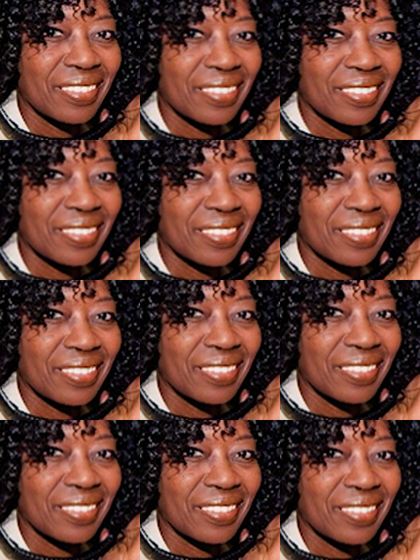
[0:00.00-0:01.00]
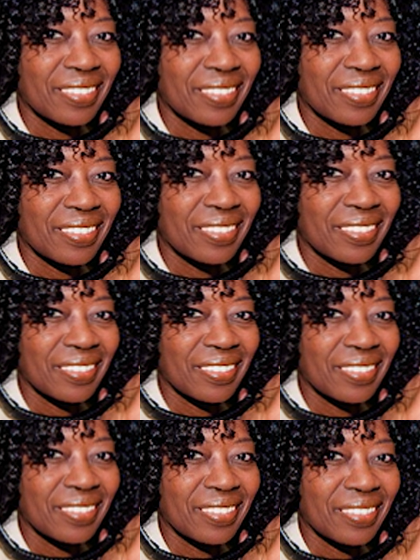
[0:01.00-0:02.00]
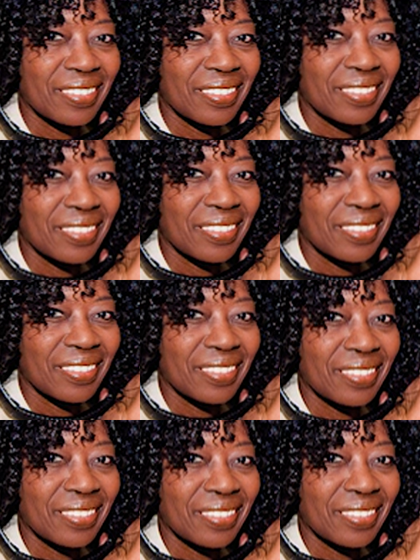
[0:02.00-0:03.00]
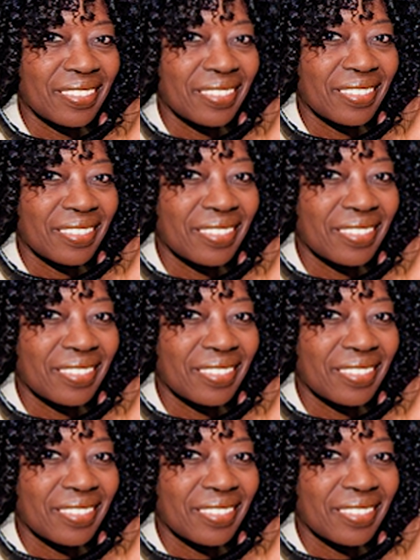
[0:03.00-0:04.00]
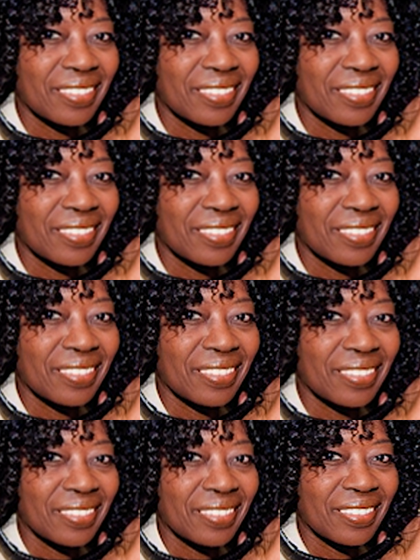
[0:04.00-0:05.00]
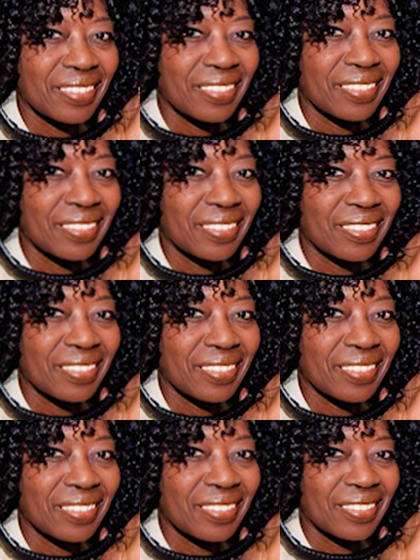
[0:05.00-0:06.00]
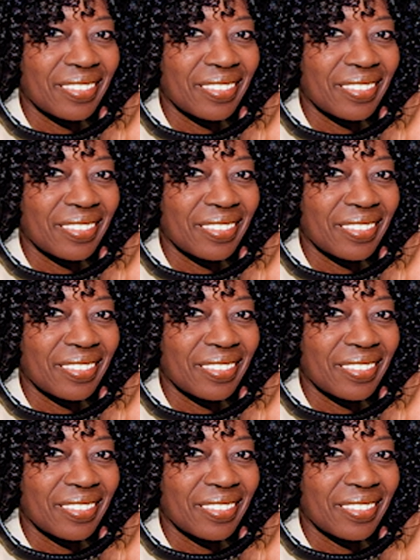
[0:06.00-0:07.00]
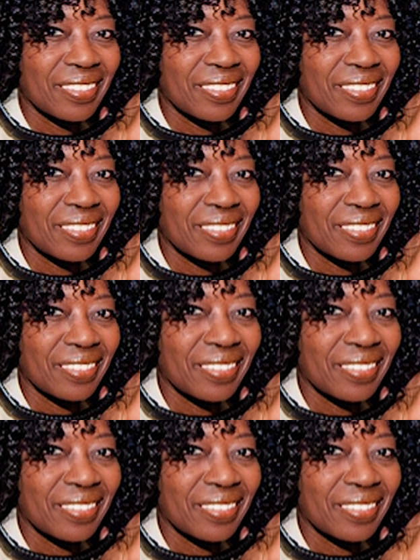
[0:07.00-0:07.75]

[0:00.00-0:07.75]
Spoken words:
(not speaking)